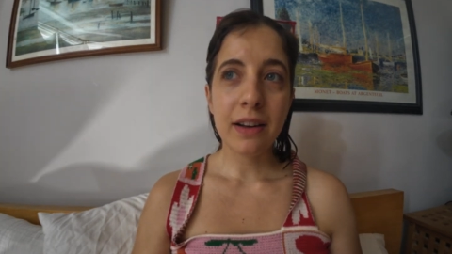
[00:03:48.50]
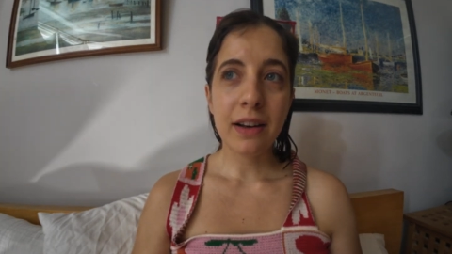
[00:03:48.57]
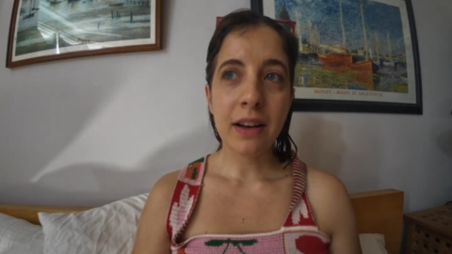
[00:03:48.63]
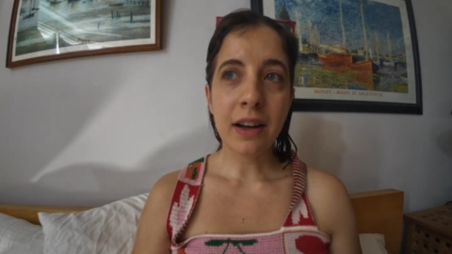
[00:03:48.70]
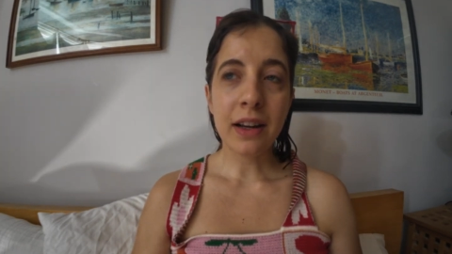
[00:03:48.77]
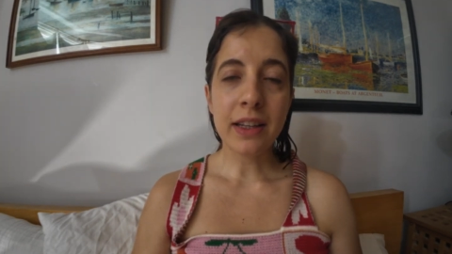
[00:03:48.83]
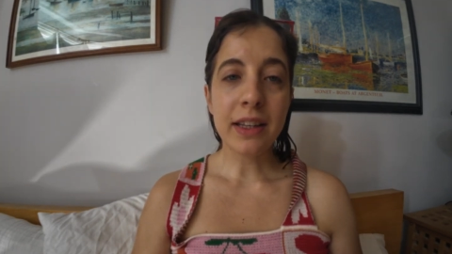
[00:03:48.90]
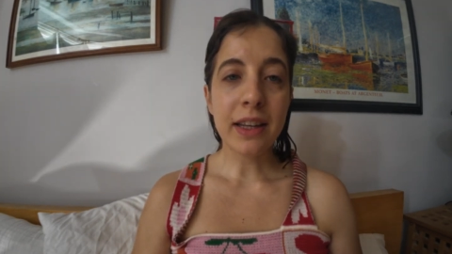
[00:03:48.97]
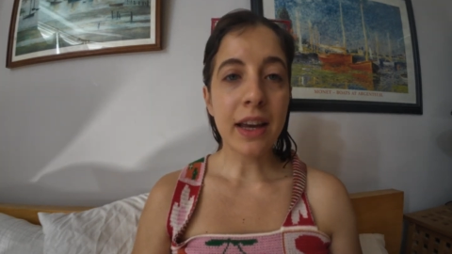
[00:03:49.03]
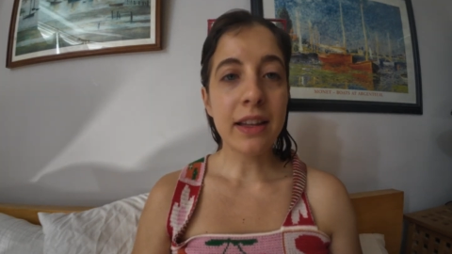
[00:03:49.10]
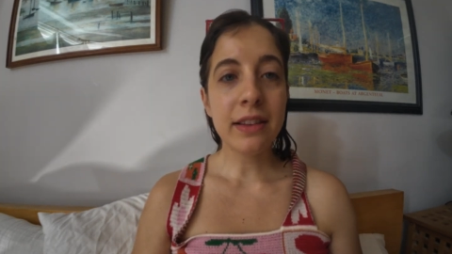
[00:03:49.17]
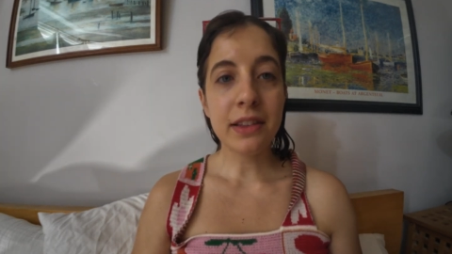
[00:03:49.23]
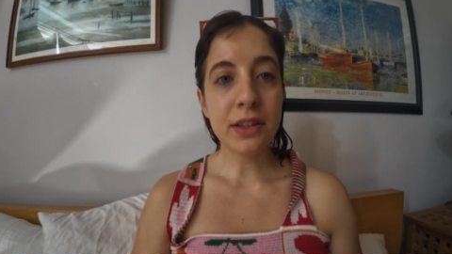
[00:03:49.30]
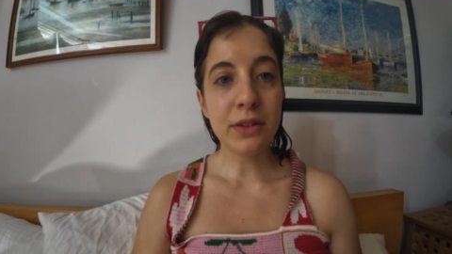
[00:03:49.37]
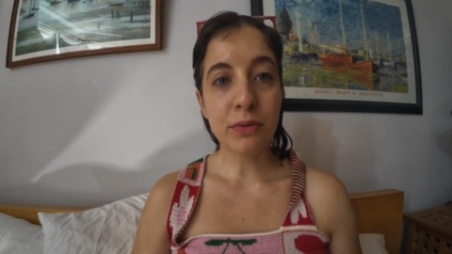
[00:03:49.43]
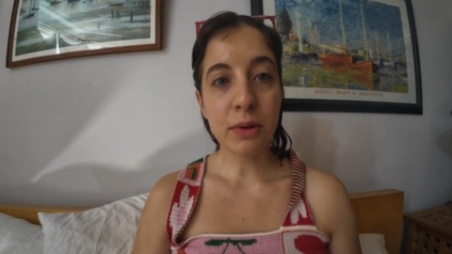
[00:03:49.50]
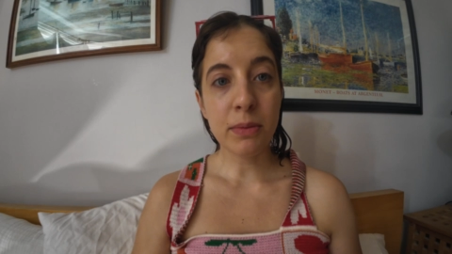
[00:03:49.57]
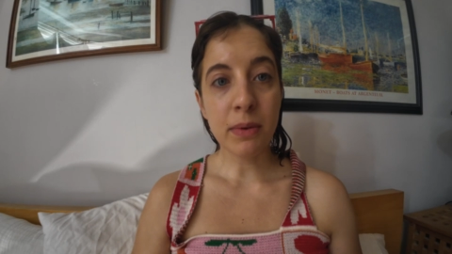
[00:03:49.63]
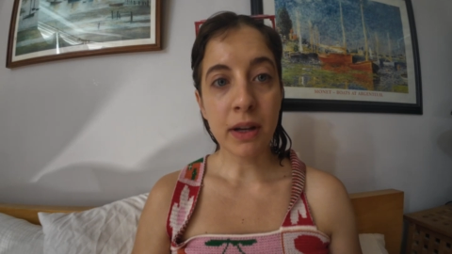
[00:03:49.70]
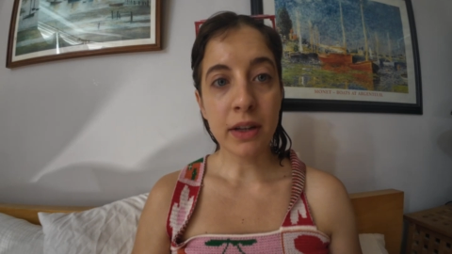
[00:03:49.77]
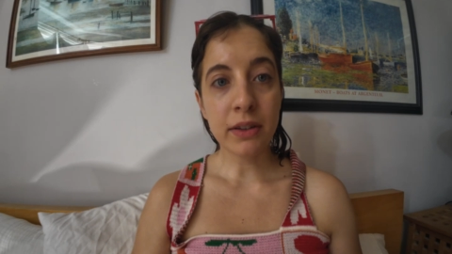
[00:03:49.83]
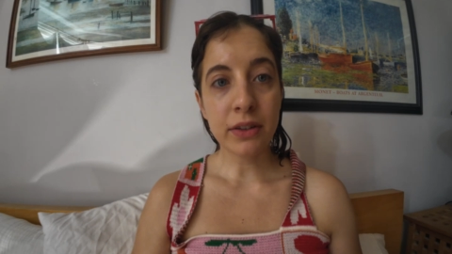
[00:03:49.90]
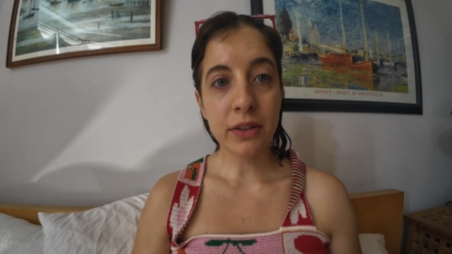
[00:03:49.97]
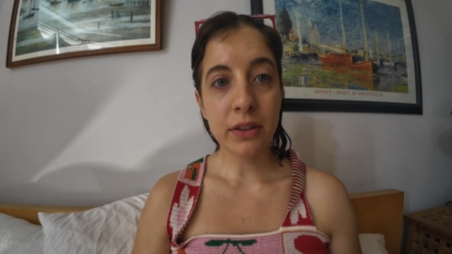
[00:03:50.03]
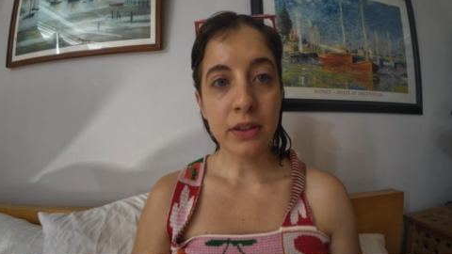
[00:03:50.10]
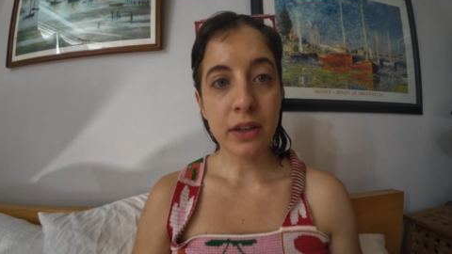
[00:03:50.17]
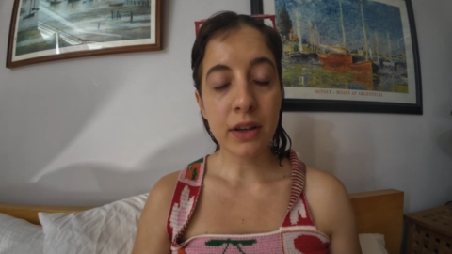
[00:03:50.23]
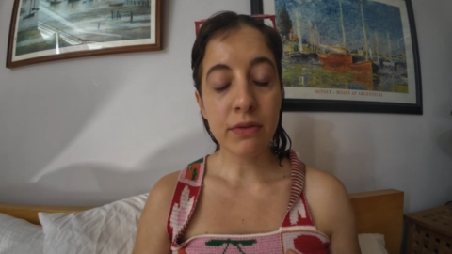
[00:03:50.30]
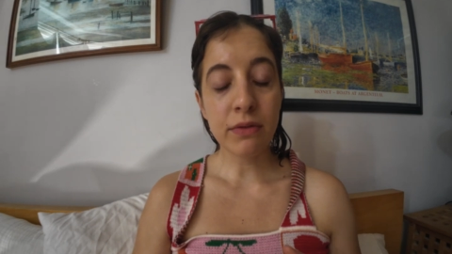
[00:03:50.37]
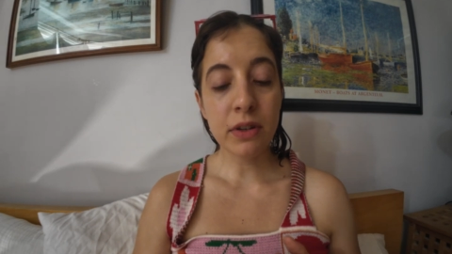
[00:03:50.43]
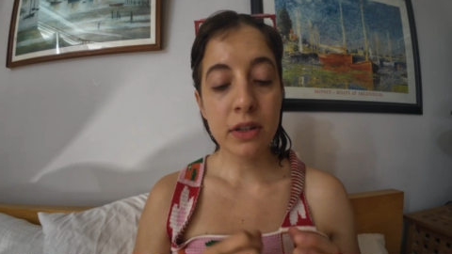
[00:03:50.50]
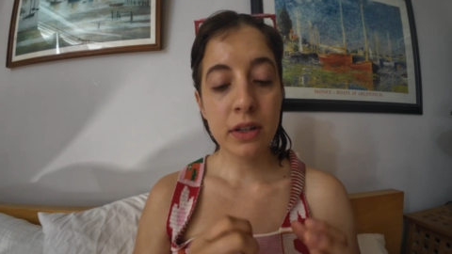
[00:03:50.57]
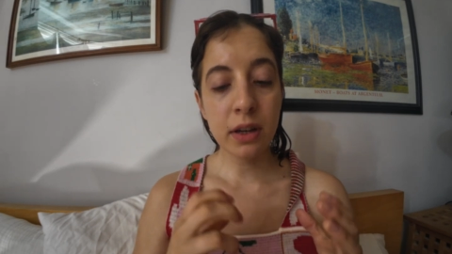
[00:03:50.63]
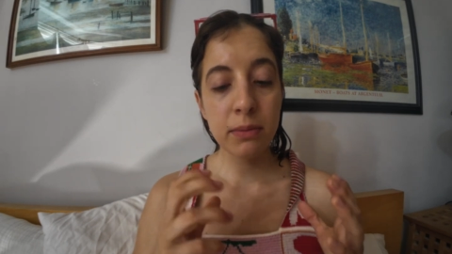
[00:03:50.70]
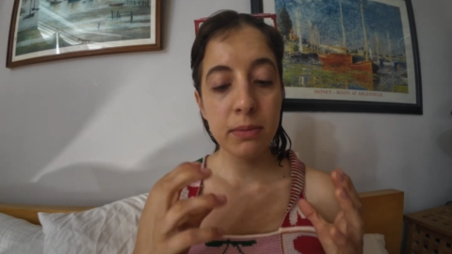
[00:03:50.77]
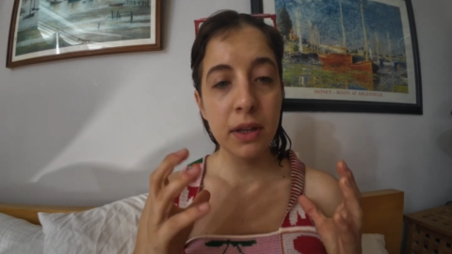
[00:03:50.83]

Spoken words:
I get this reminder, every time